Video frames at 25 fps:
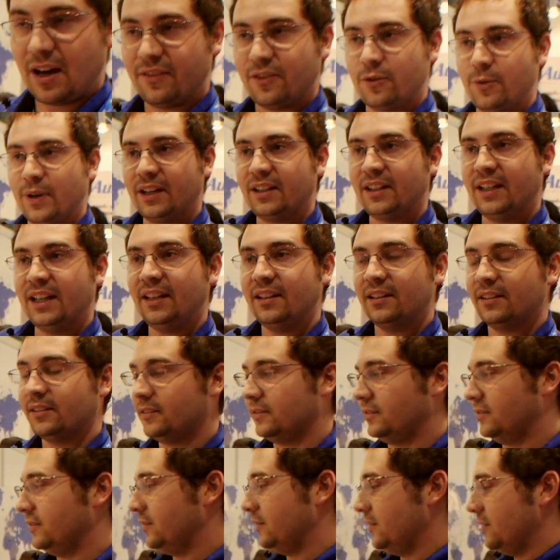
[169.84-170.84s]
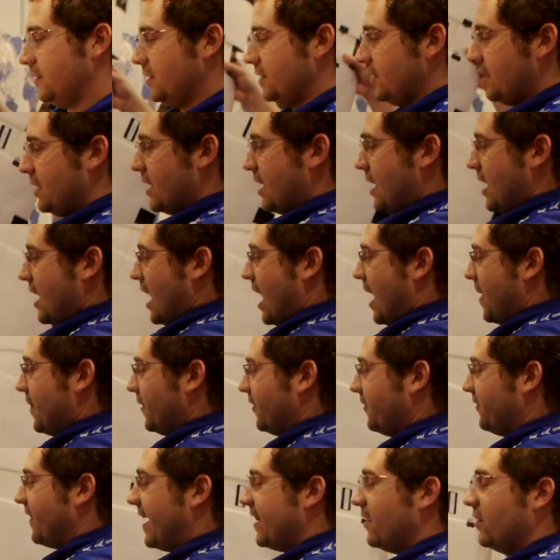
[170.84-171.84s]
off quickly. And the
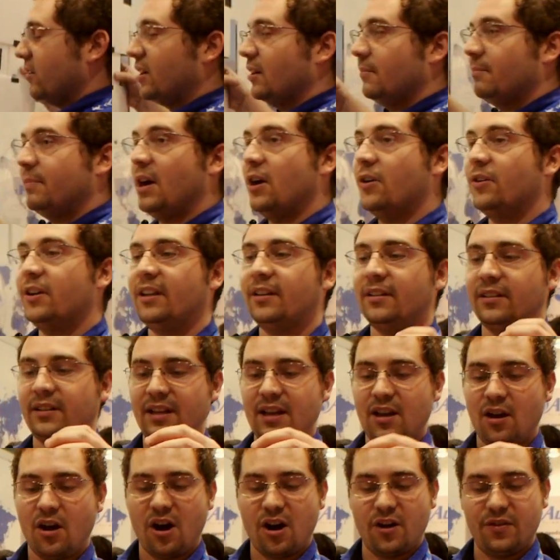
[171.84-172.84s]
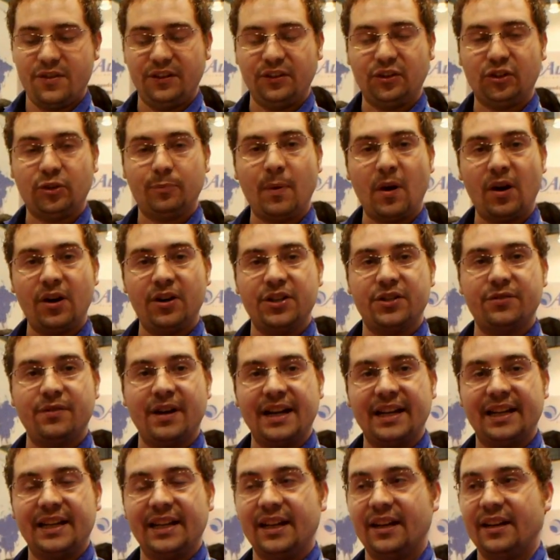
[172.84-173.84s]
final component are these spars
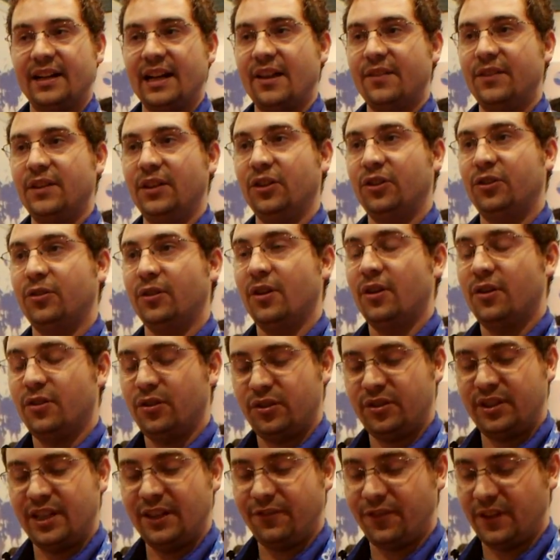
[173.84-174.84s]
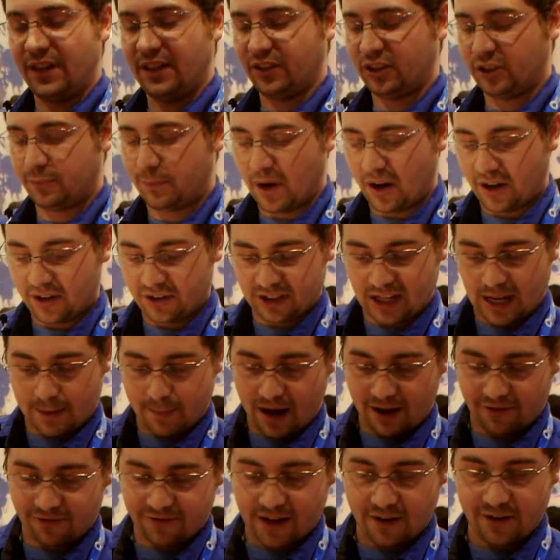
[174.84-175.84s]
right here. Now these stiffening spars come
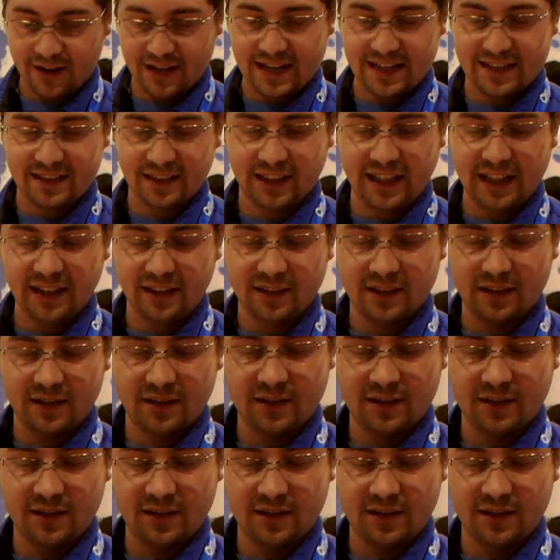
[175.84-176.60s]
off very easily.